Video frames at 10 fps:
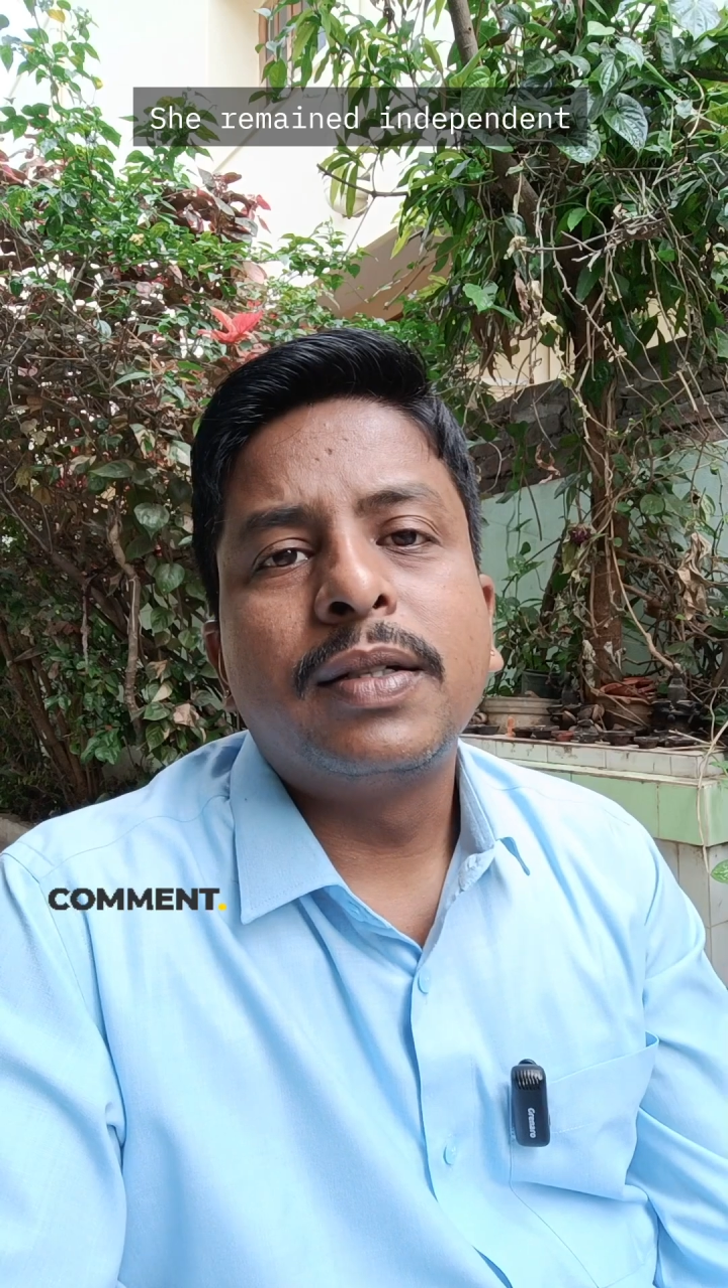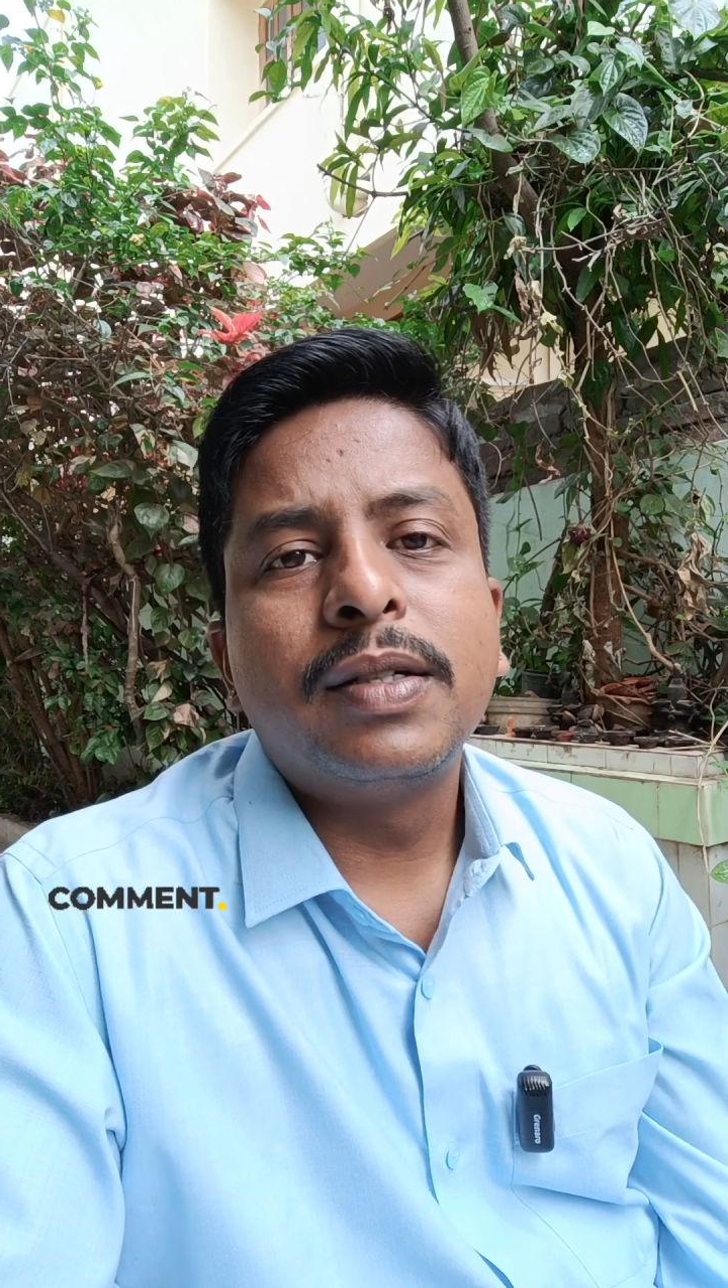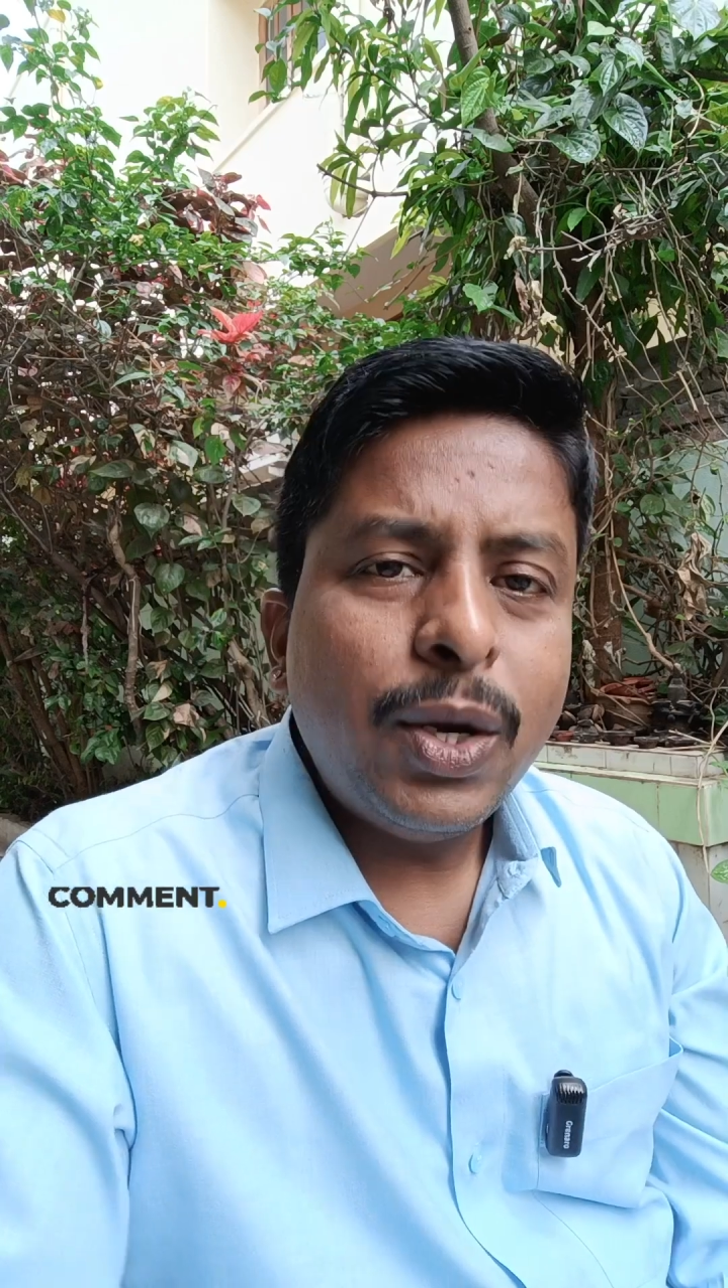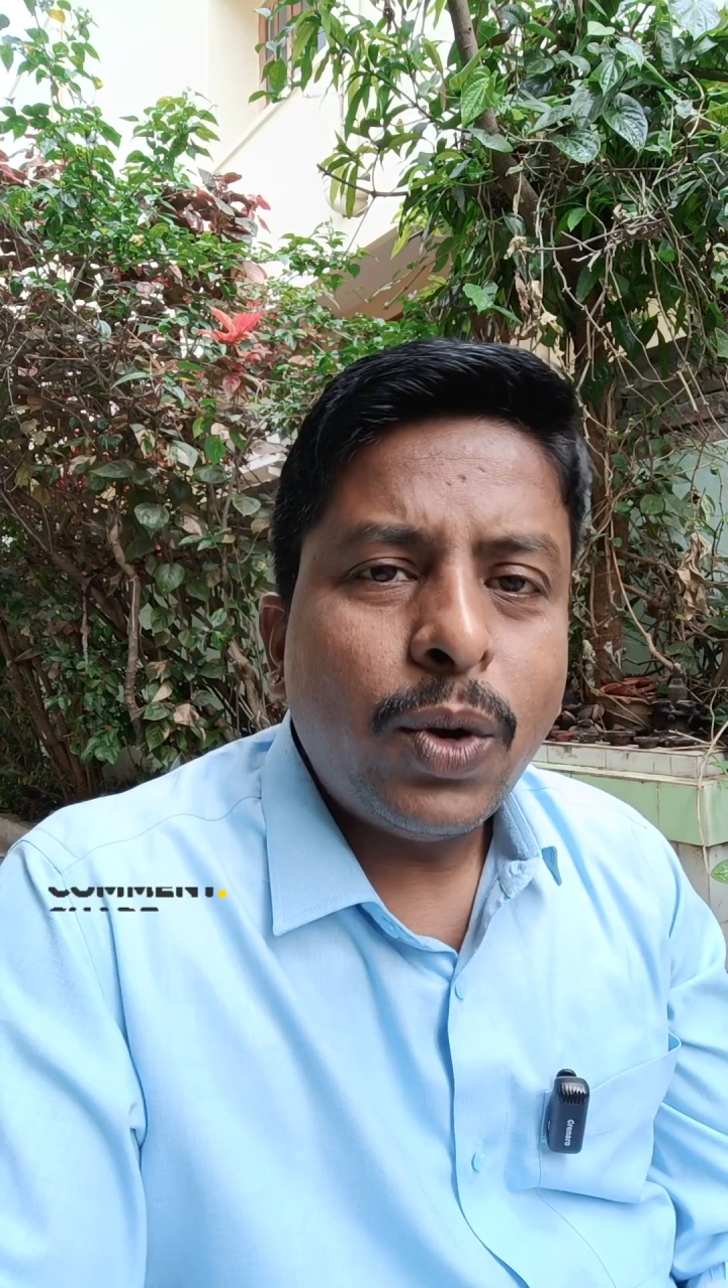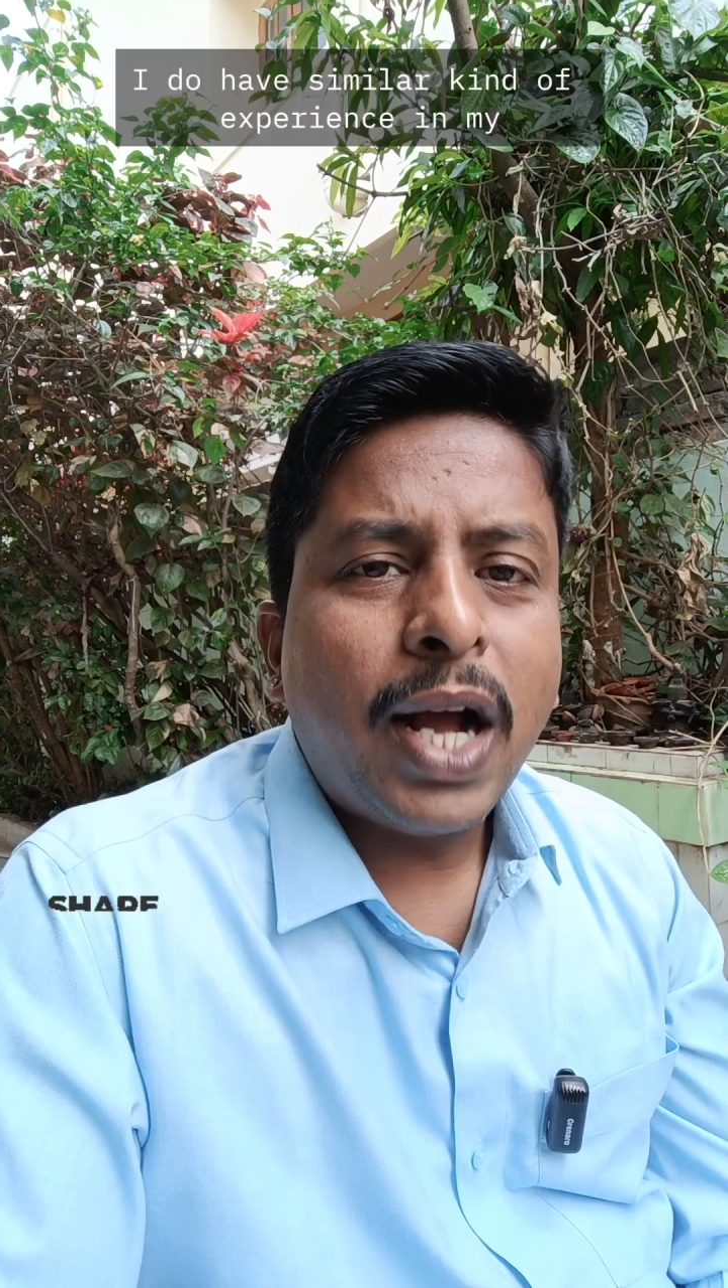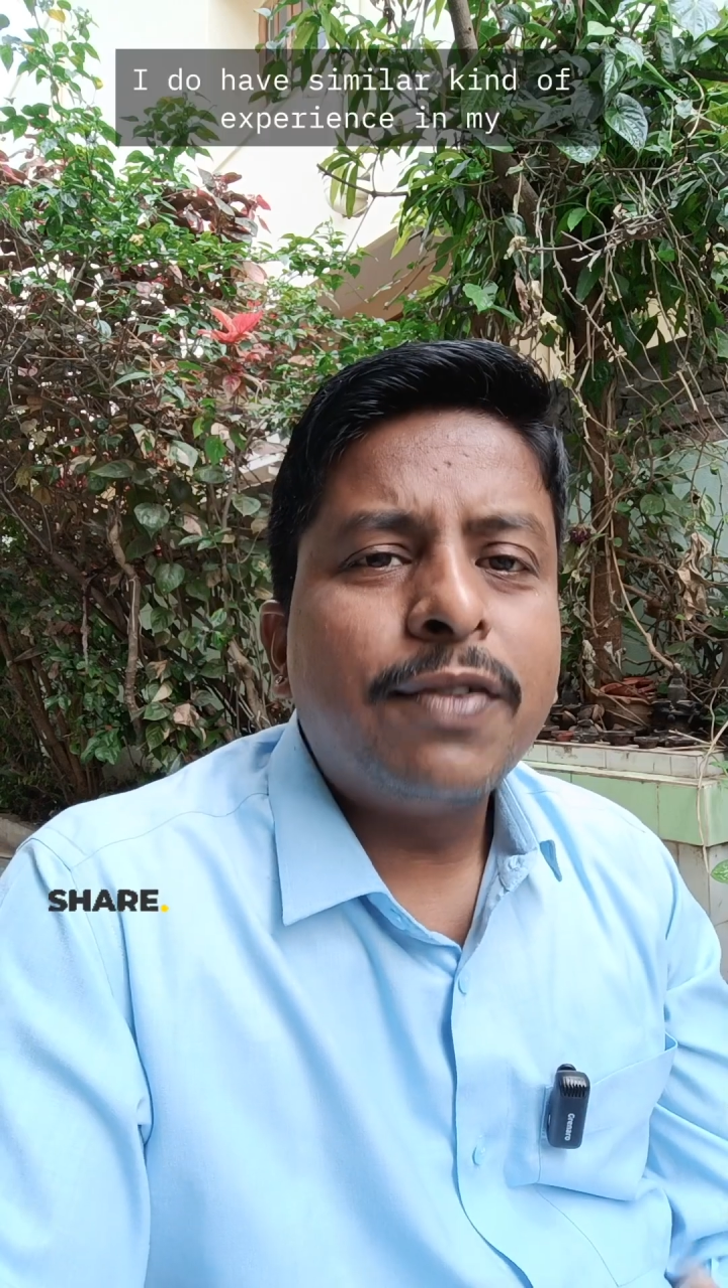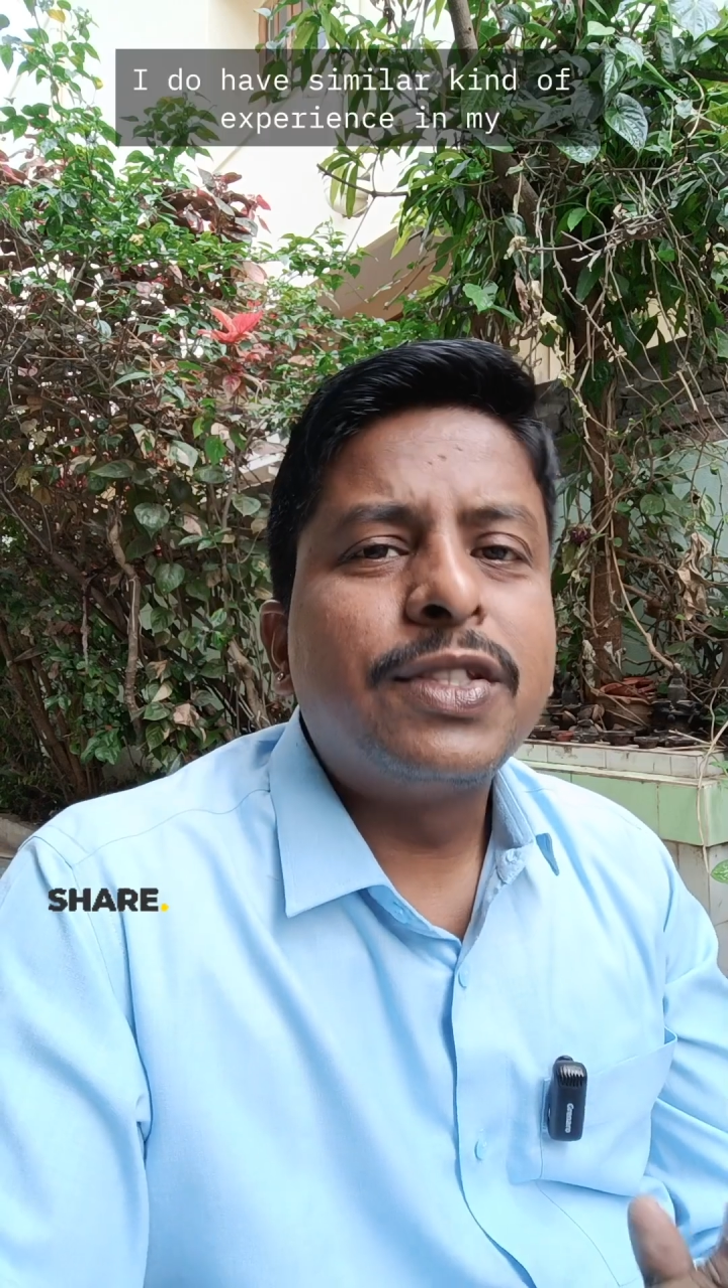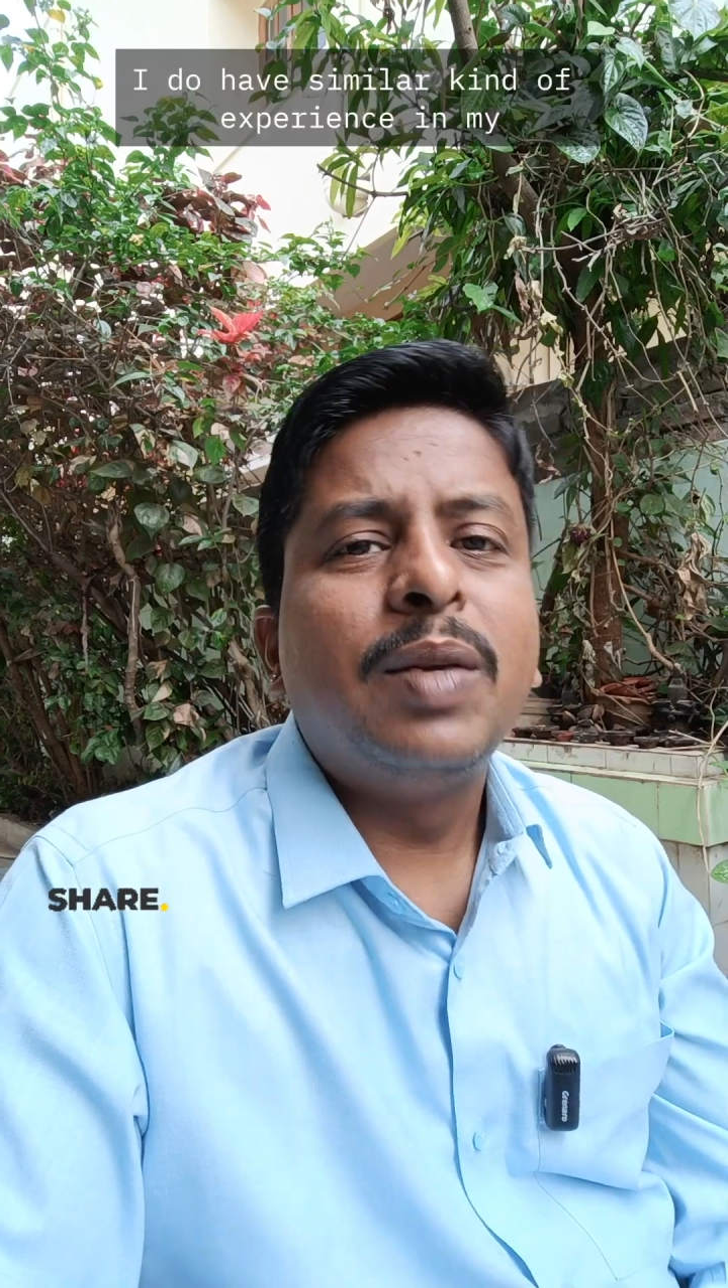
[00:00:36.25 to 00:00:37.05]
I do have